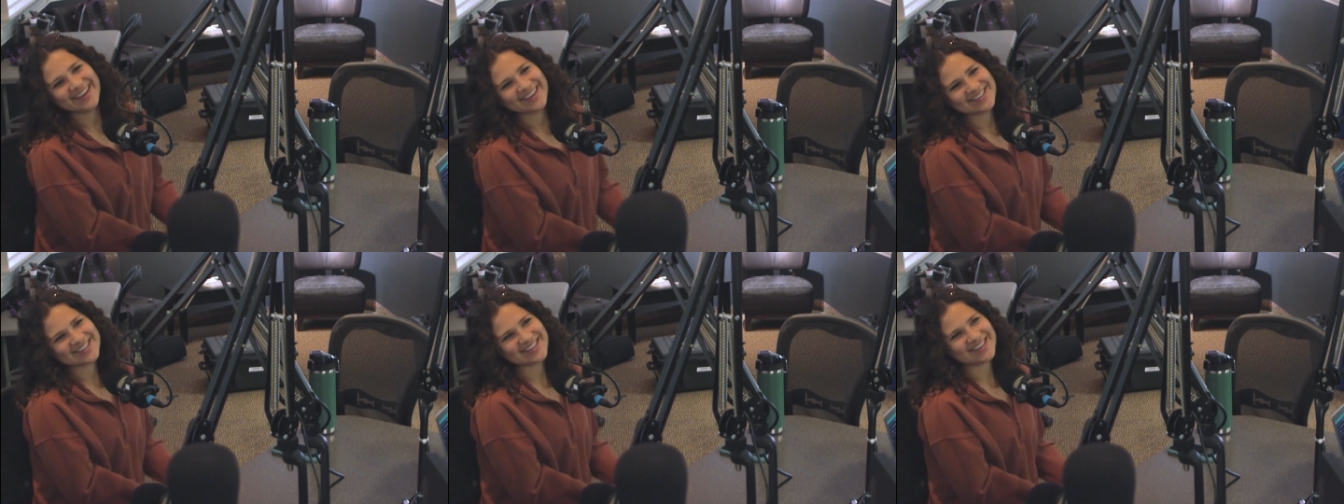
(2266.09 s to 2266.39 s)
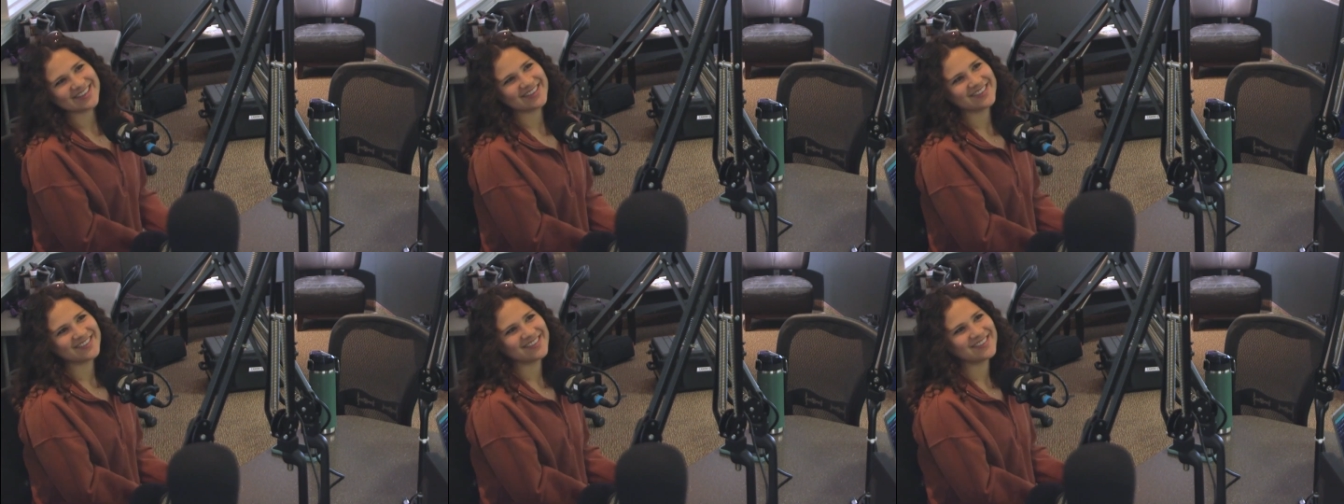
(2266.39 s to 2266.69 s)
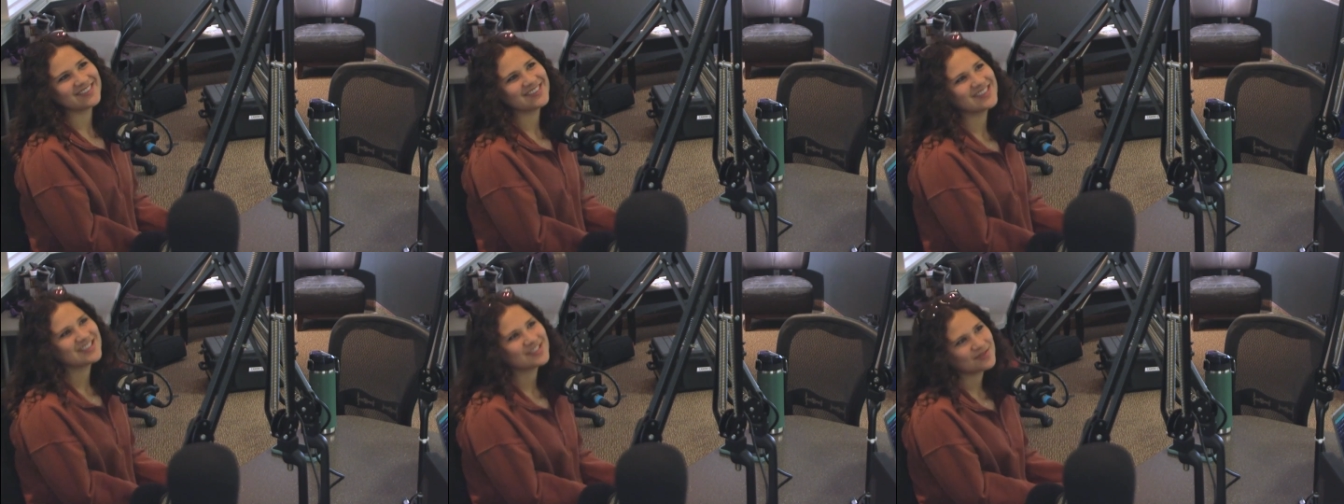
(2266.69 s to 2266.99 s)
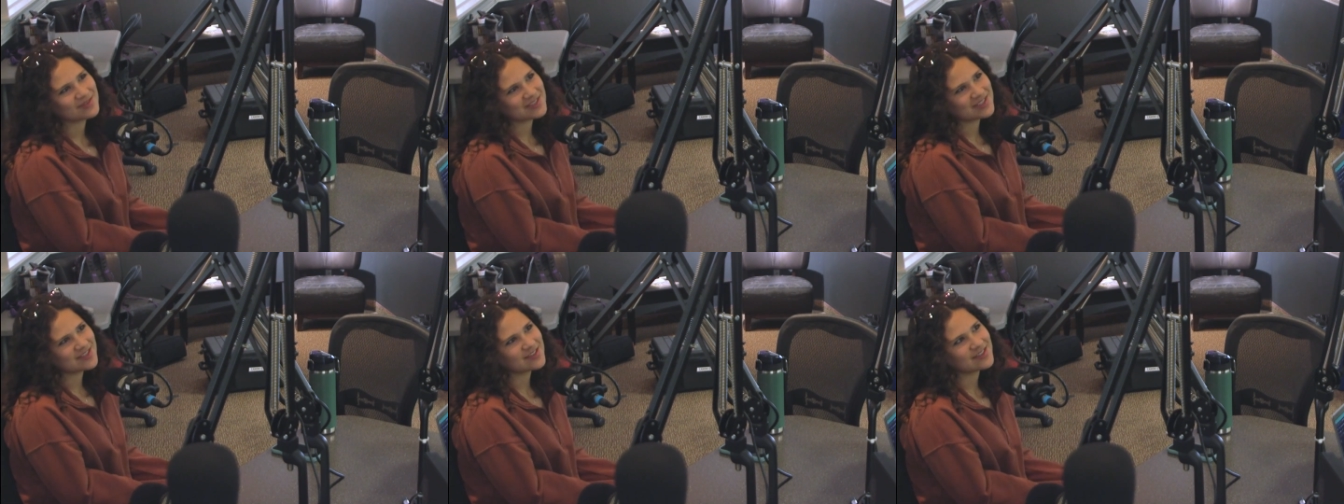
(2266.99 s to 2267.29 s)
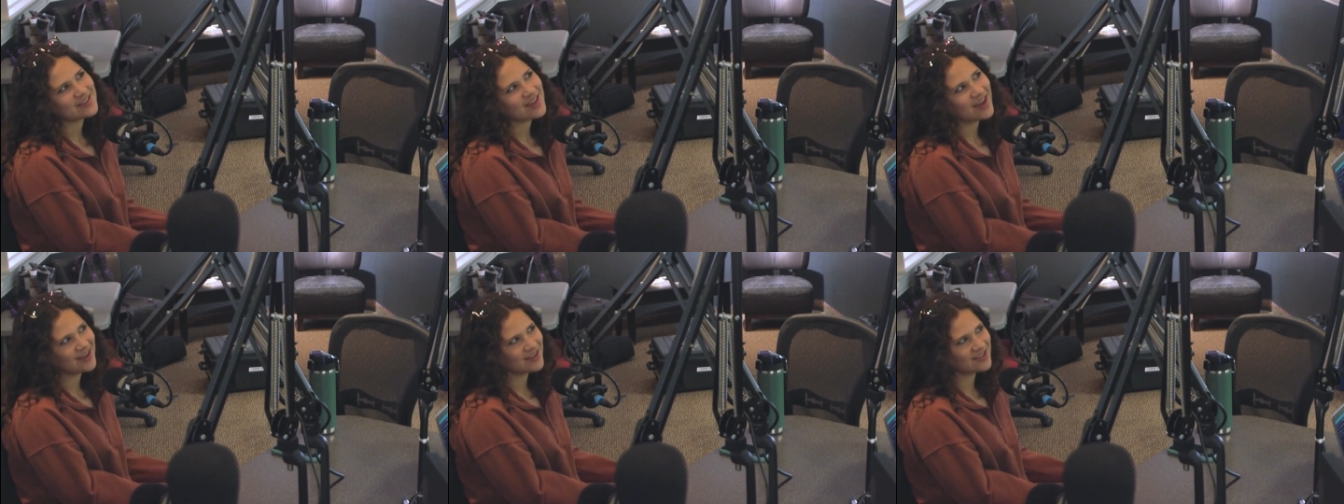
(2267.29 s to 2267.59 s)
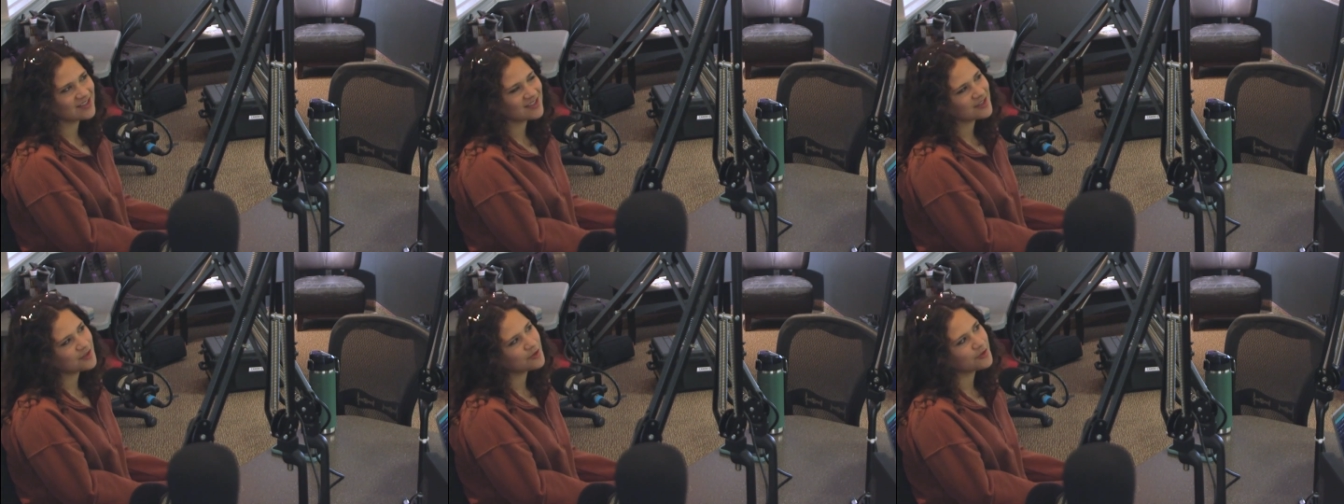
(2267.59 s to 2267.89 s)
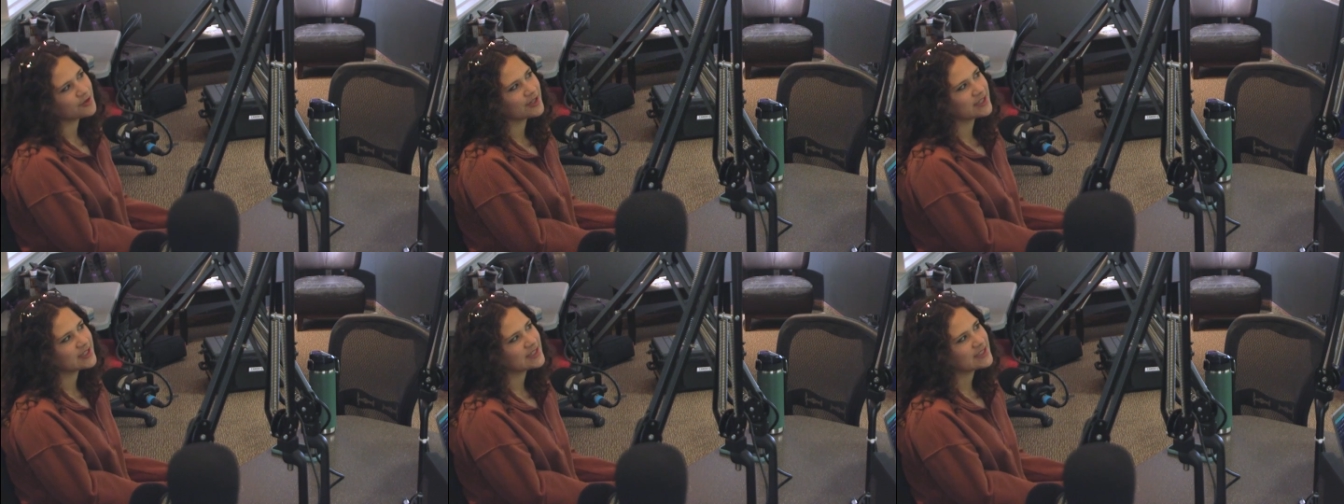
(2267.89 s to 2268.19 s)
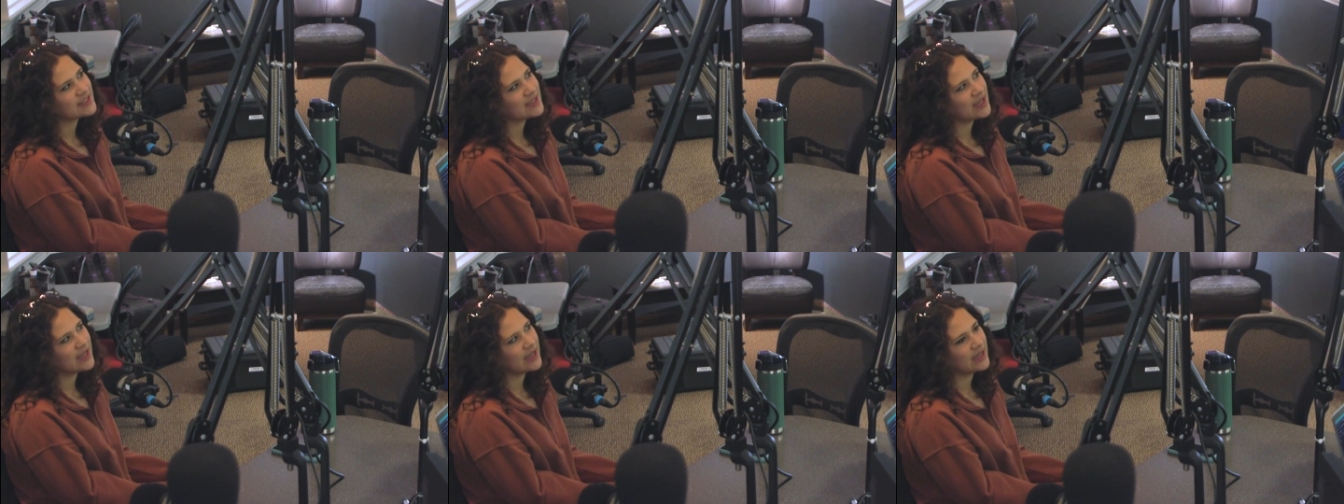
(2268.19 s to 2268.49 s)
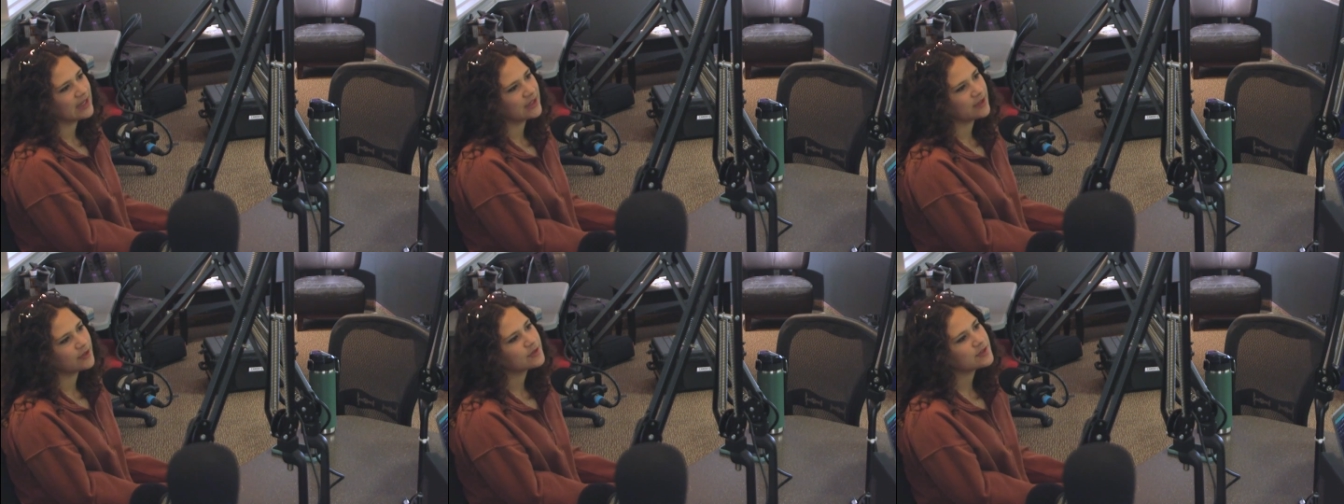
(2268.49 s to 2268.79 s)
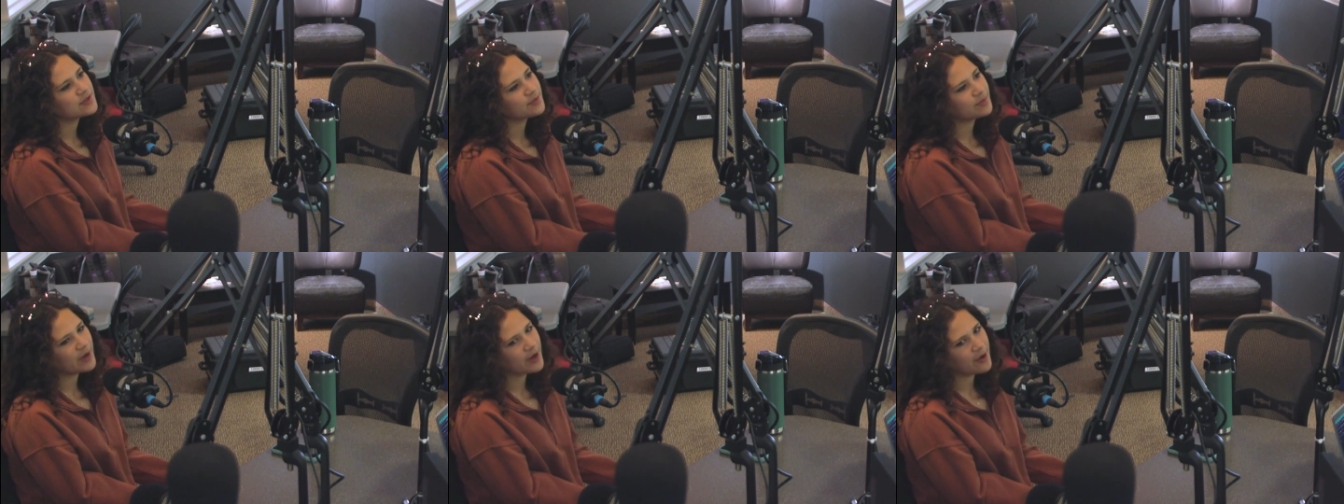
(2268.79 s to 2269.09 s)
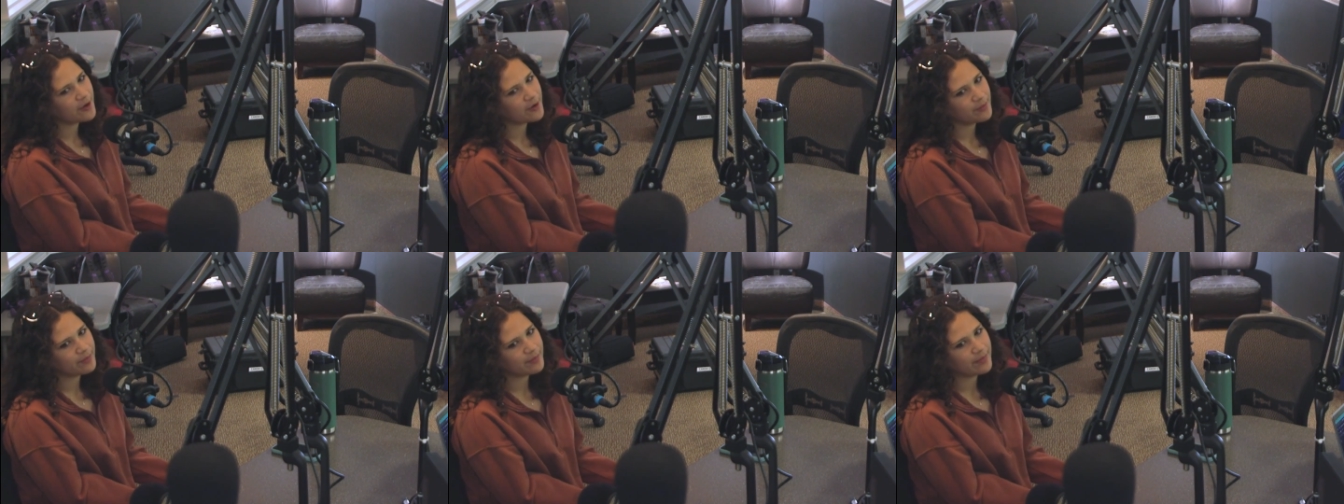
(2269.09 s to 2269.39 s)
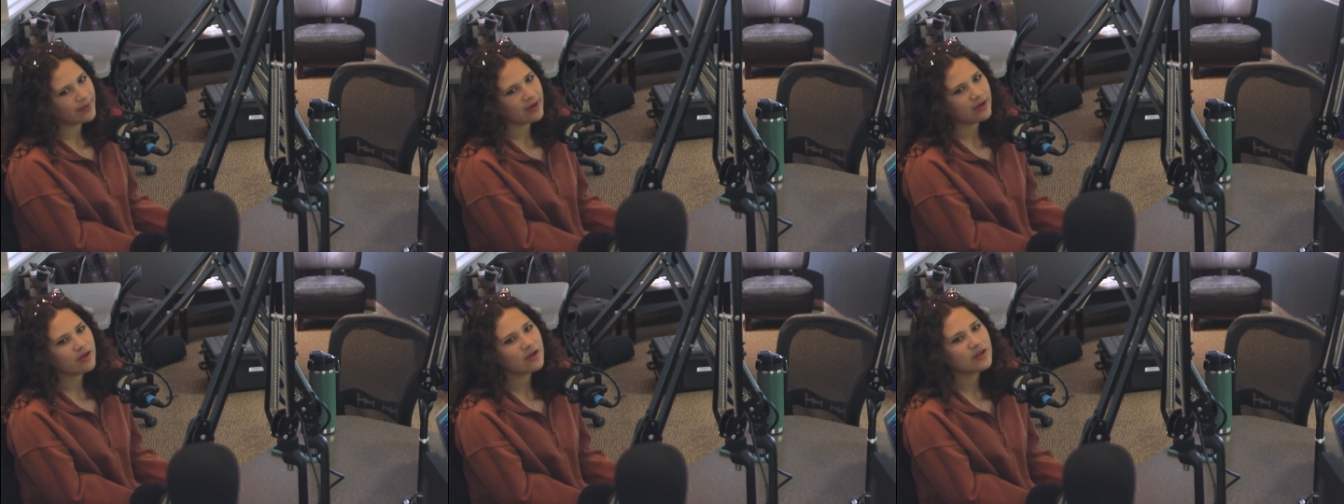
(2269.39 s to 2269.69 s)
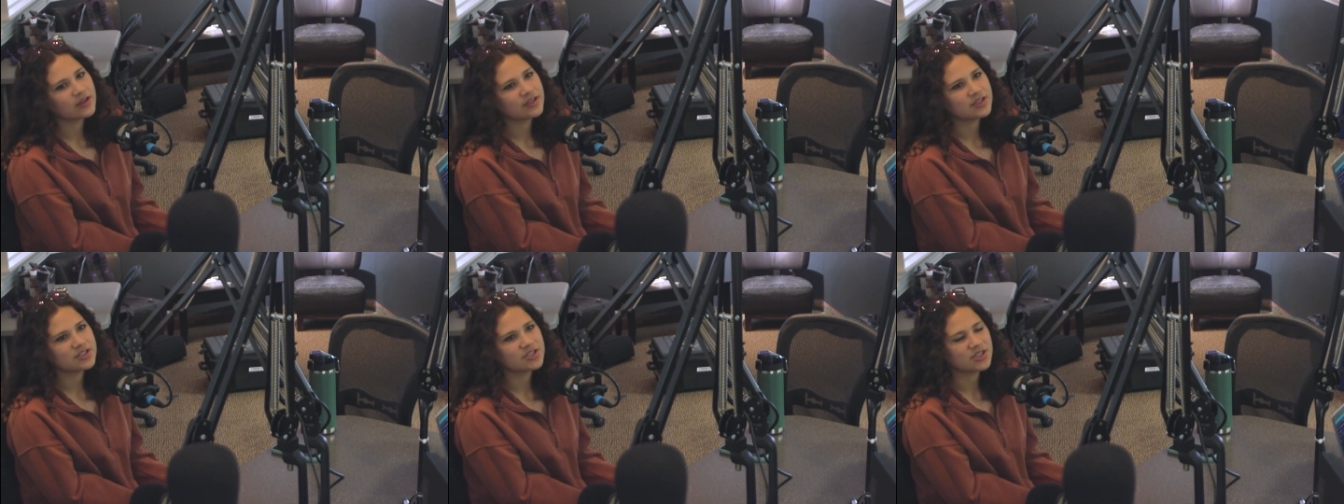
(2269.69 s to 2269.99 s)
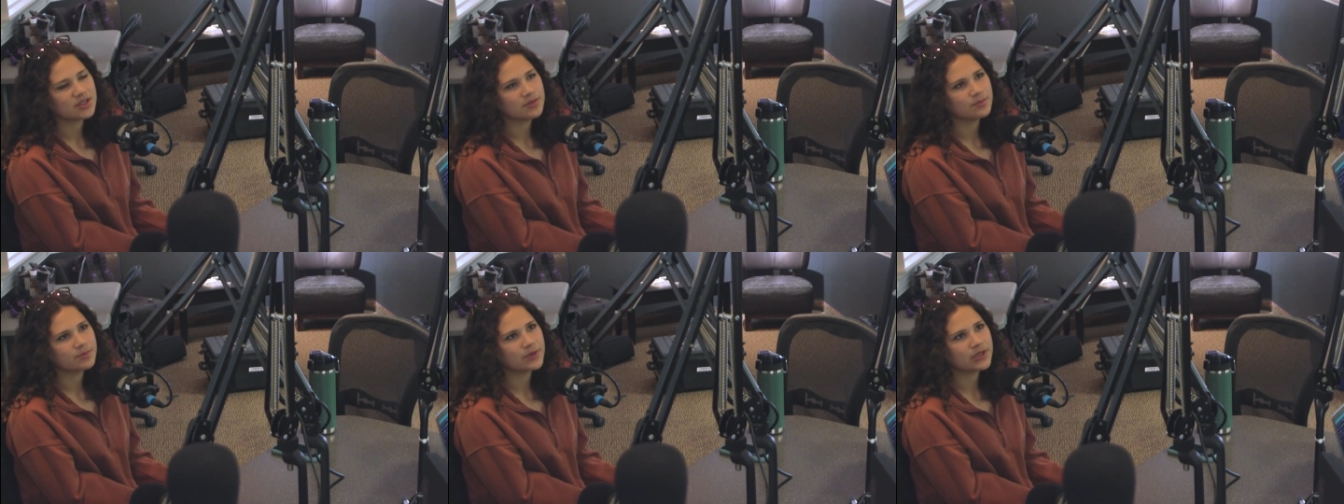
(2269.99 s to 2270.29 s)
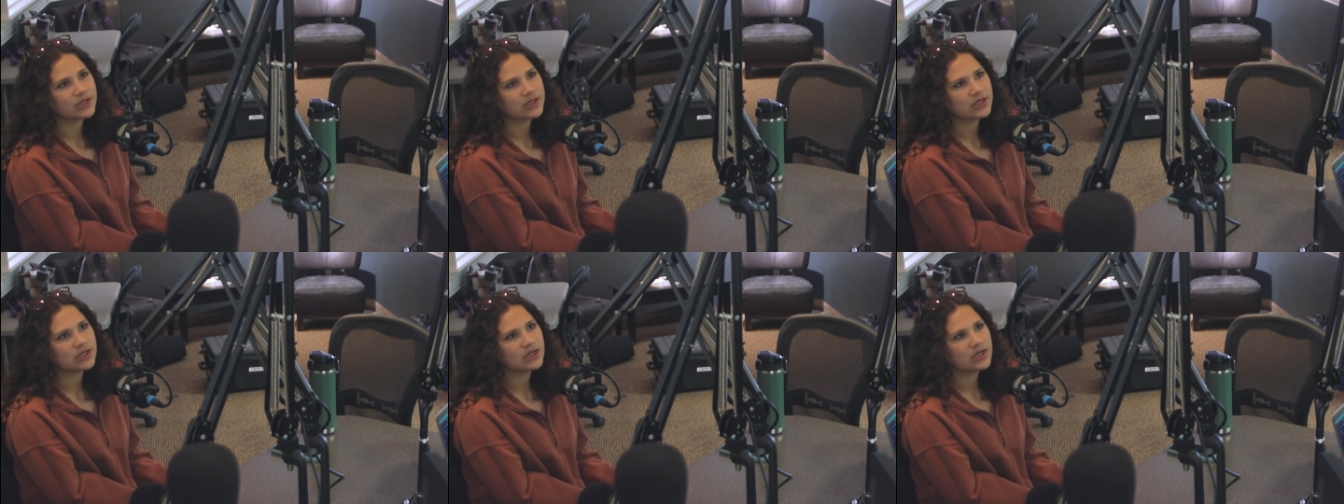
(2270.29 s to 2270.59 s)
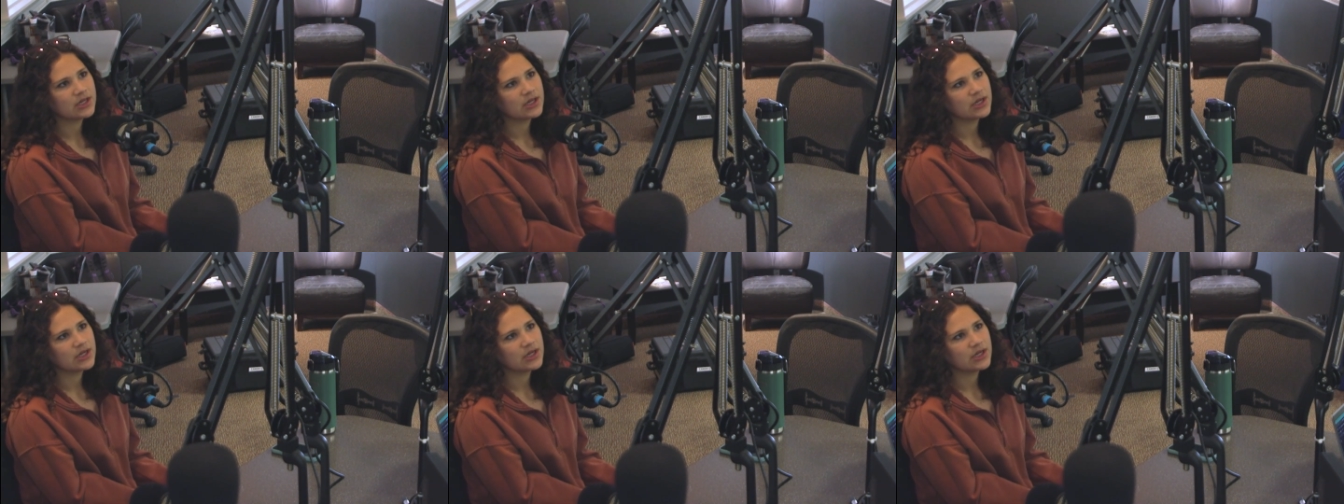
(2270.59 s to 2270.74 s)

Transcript: So this was a science course, and it was about biology. But